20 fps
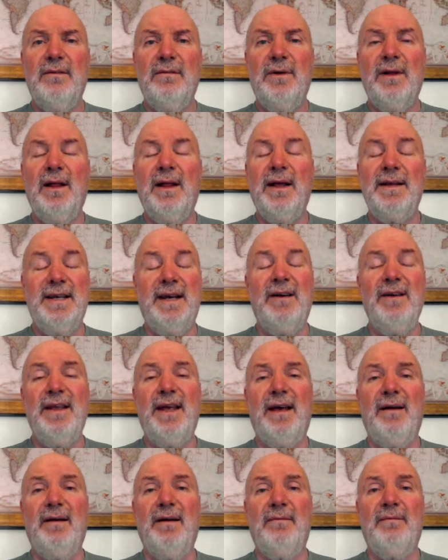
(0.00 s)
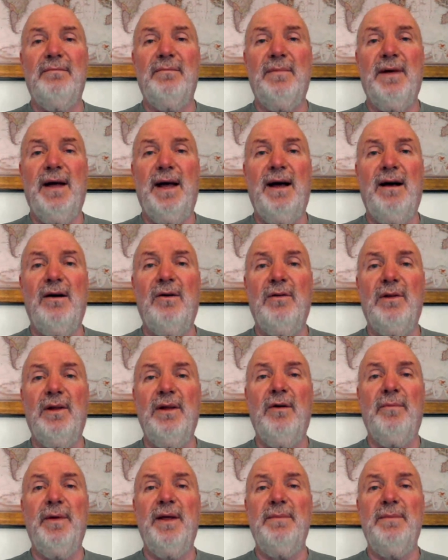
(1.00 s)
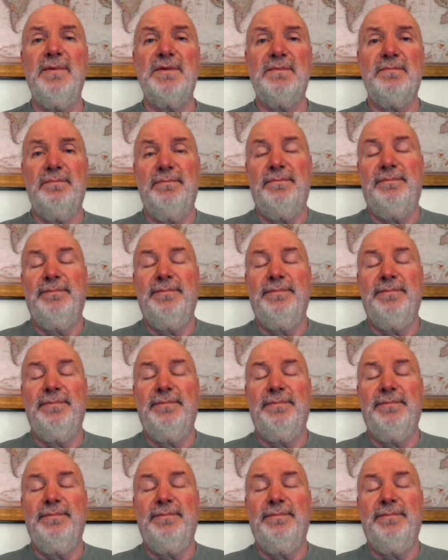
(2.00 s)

Well, I can tell you how a little bit is,